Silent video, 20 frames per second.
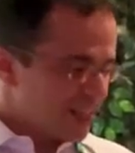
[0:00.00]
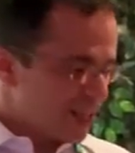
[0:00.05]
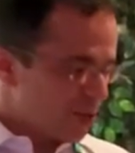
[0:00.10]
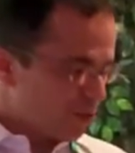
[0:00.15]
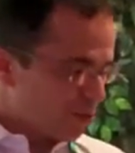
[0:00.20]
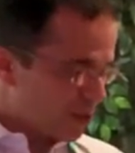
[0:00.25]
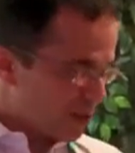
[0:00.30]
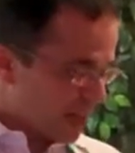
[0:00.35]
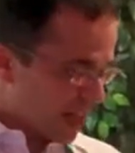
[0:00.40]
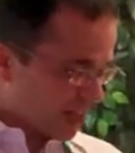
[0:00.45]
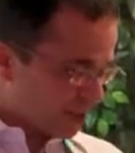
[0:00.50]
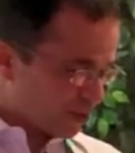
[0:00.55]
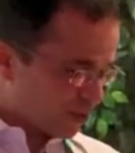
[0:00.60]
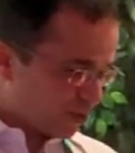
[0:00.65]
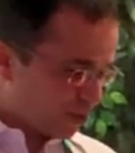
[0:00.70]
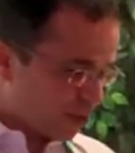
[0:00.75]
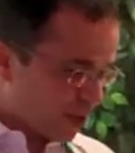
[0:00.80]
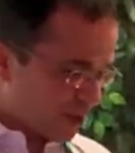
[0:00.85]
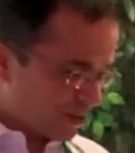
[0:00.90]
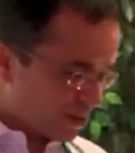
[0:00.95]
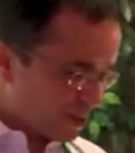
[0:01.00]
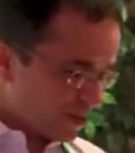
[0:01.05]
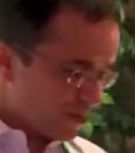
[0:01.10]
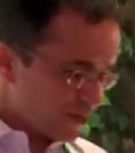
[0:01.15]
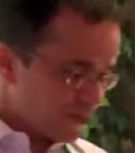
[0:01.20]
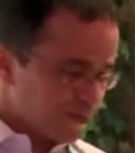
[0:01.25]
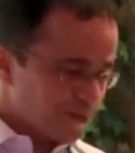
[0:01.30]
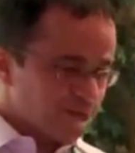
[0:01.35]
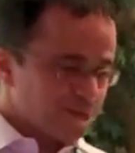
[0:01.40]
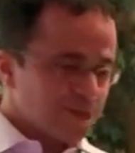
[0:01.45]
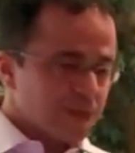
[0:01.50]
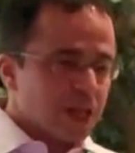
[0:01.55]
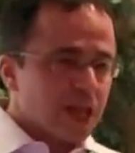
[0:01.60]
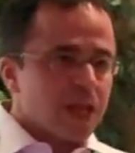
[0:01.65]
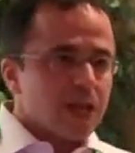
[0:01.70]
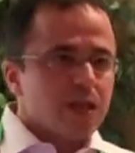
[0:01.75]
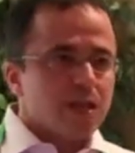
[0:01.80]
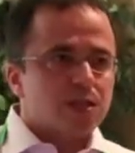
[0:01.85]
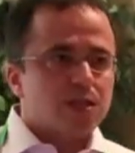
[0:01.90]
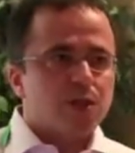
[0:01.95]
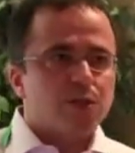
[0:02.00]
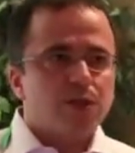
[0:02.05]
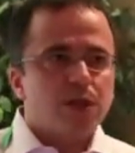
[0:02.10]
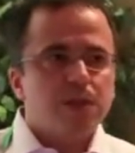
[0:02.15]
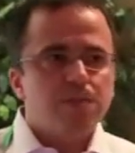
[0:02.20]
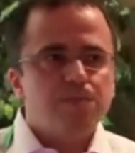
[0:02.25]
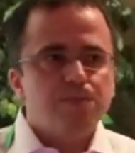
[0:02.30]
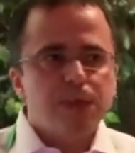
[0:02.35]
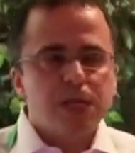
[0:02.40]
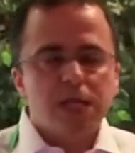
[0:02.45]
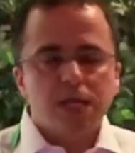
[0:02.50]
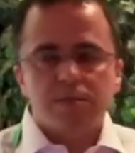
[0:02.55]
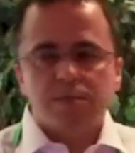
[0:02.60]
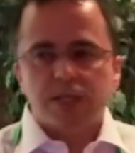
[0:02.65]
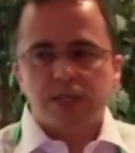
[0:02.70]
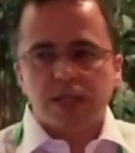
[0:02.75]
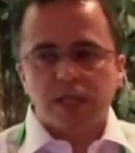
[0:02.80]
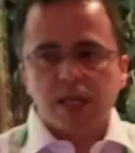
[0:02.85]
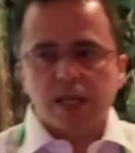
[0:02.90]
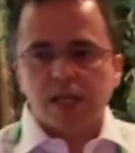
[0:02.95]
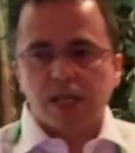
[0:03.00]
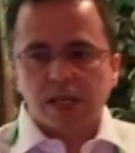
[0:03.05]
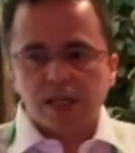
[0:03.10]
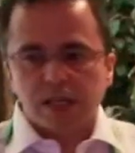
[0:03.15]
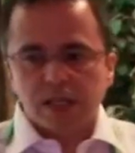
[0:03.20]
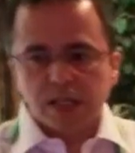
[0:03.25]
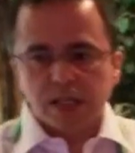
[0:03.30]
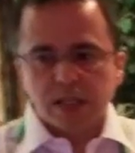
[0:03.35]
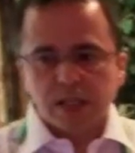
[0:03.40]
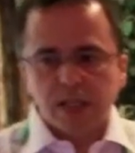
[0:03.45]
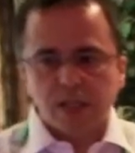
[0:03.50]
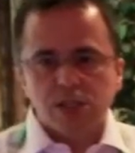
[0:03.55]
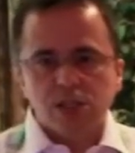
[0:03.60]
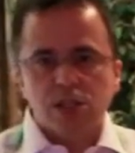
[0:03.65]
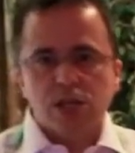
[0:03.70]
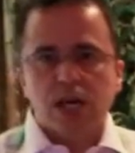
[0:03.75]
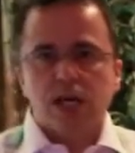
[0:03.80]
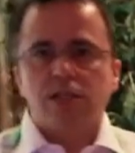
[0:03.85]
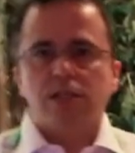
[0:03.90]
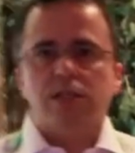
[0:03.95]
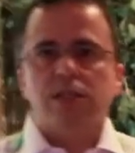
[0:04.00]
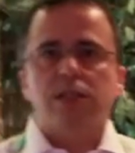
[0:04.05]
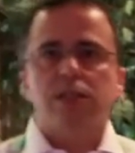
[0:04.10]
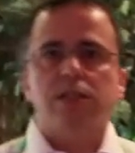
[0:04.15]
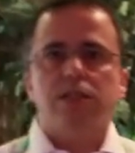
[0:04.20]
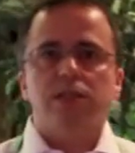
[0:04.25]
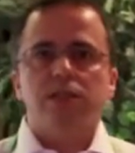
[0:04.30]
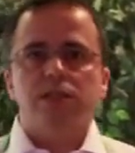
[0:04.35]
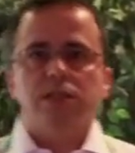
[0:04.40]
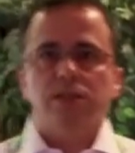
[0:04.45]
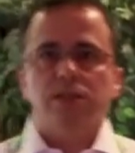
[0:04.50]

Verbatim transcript: Will last forever. So in BMC in general,